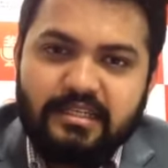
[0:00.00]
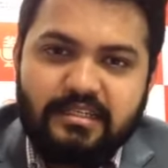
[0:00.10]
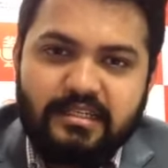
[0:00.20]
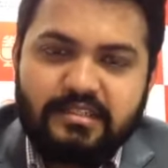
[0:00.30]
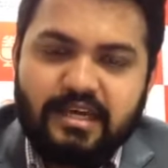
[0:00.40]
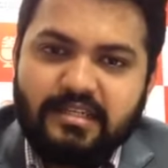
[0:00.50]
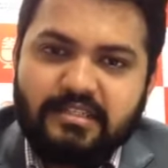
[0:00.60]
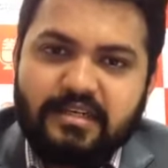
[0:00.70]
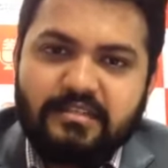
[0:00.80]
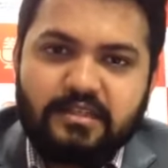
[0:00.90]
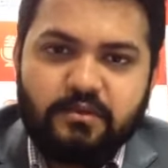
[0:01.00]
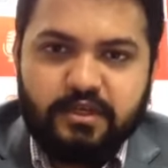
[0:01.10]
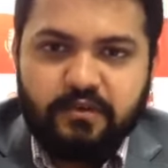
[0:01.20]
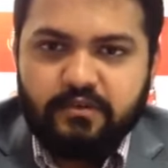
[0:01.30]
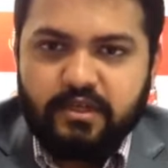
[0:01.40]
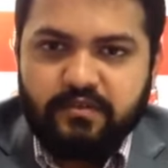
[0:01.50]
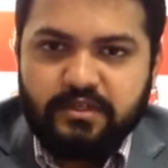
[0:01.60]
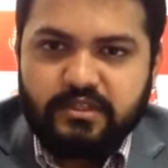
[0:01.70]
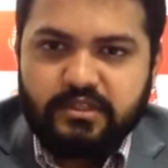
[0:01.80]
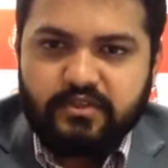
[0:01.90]
There is a high chance they will give you the
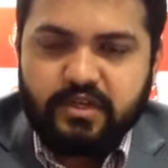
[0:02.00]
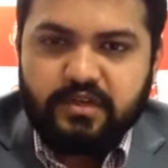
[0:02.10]
invitation straight away